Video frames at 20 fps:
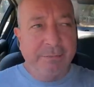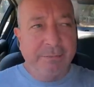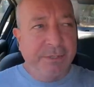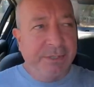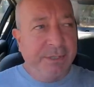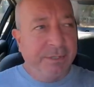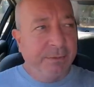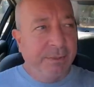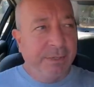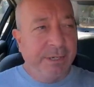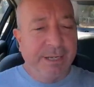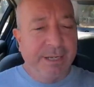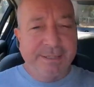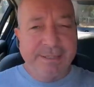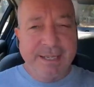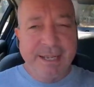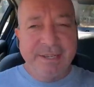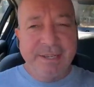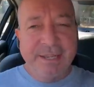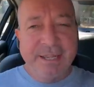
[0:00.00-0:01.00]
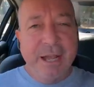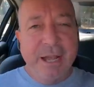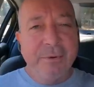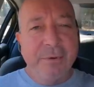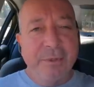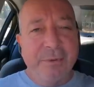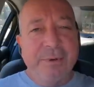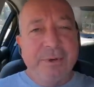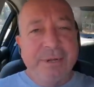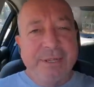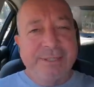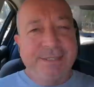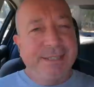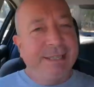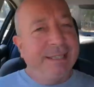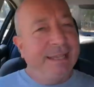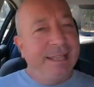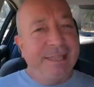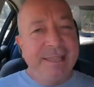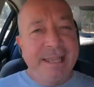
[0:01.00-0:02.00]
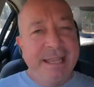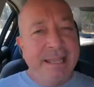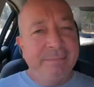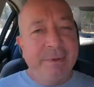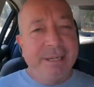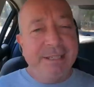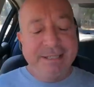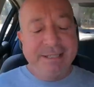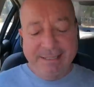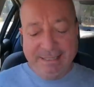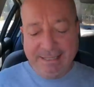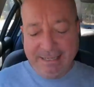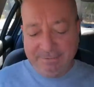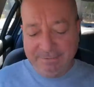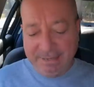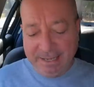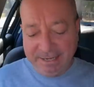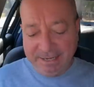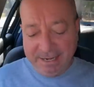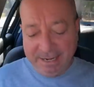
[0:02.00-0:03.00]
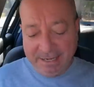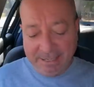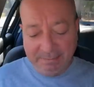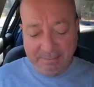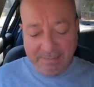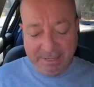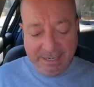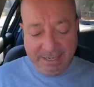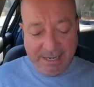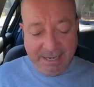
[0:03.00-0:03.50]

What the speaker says: which is what I tend to go with when I see that name. I just love that name.